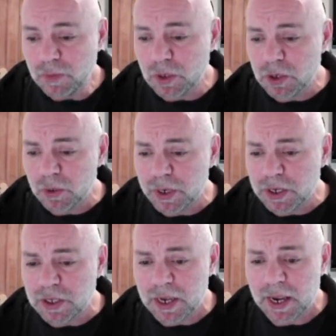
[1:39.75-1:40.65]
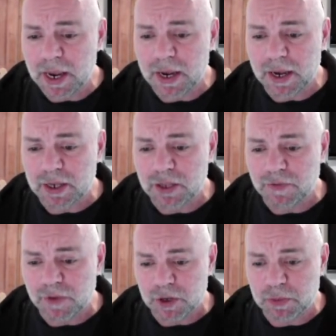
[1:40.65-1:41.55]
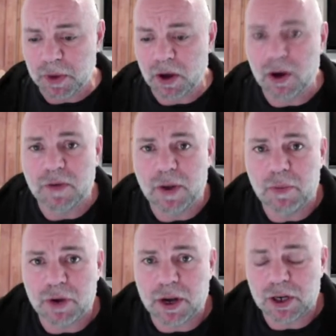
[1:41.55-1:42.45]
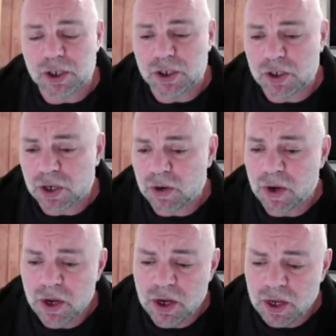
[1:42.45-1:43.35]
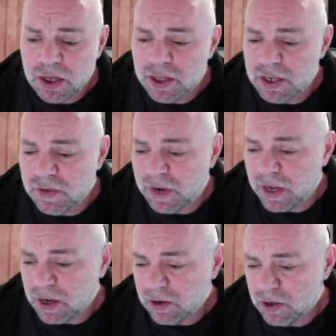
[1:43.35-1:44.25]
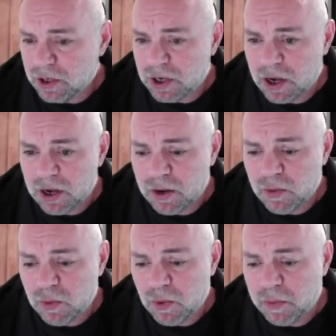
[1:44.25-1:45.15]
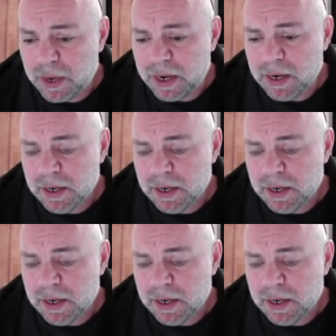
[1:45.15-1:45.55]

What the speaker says: So what you can see here is the first part of our production. So these videos will be,